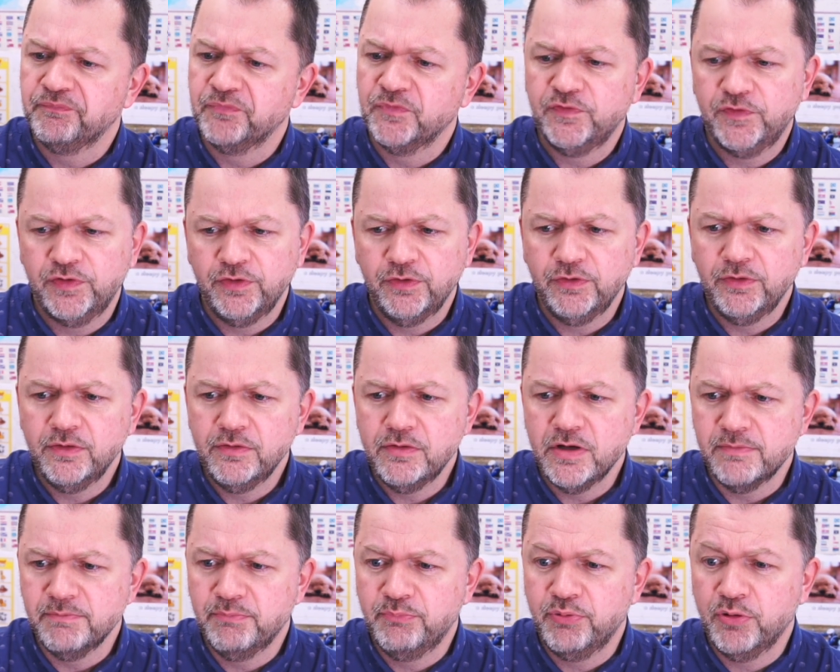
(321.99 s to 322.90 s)

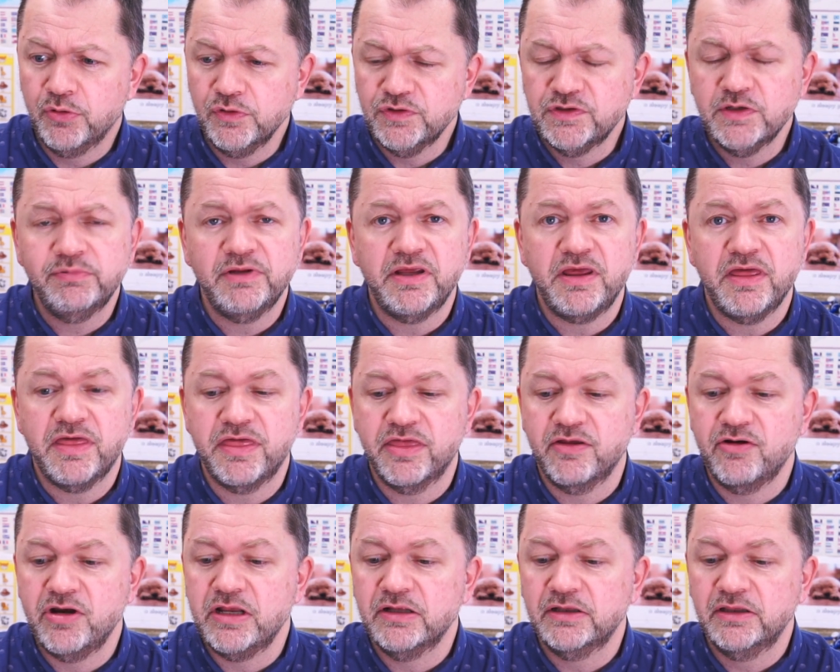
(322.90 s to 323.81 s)
2 and possibly
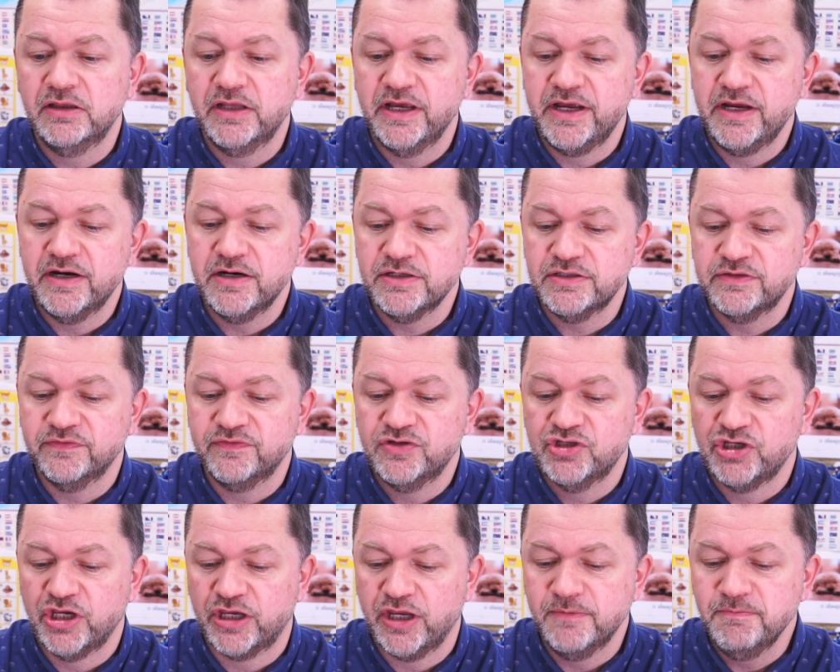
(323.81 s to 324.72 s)
3 layers of
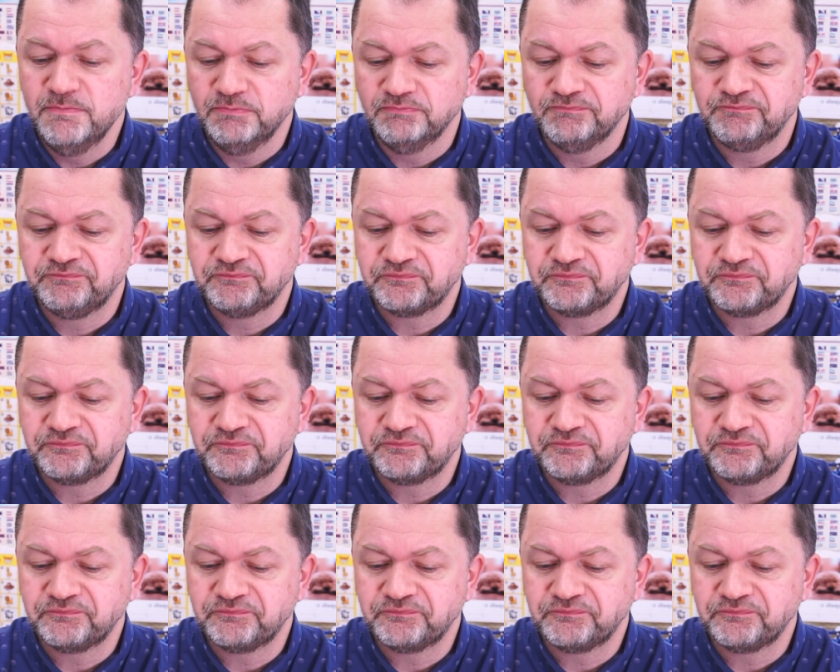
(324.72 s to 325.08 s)
chicken.